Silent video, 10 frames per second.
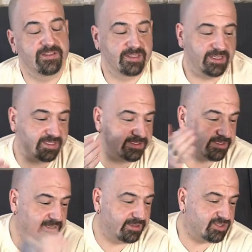today because
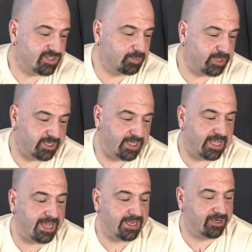I got the G-Pen
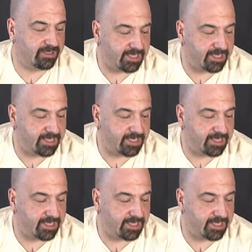higher.